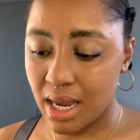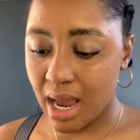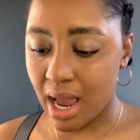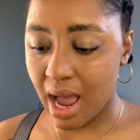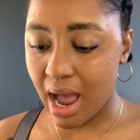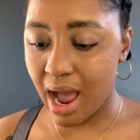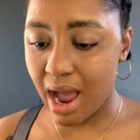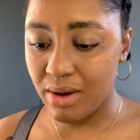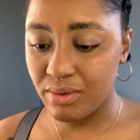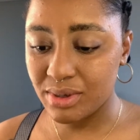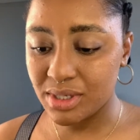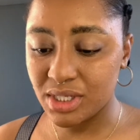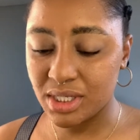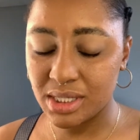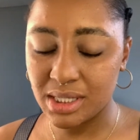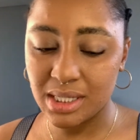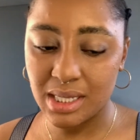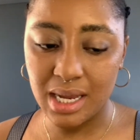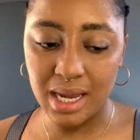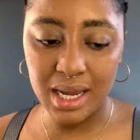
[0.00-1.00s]
I was
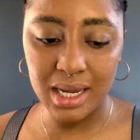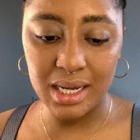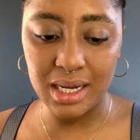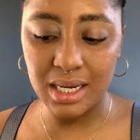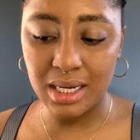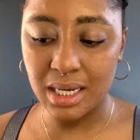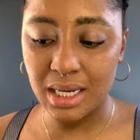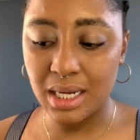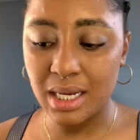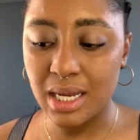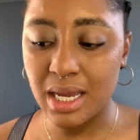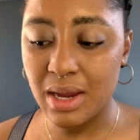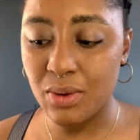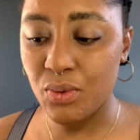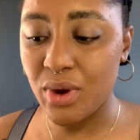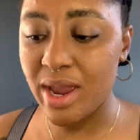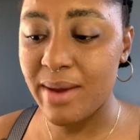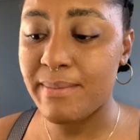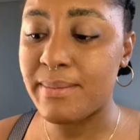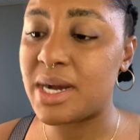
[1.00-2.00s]
just like,
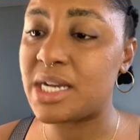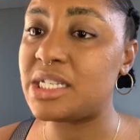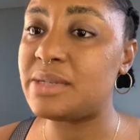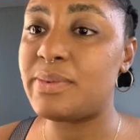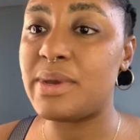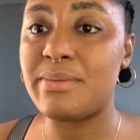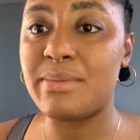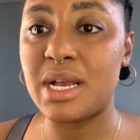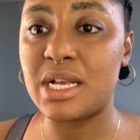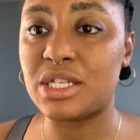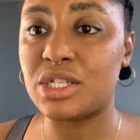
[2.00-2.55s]
it must be meant.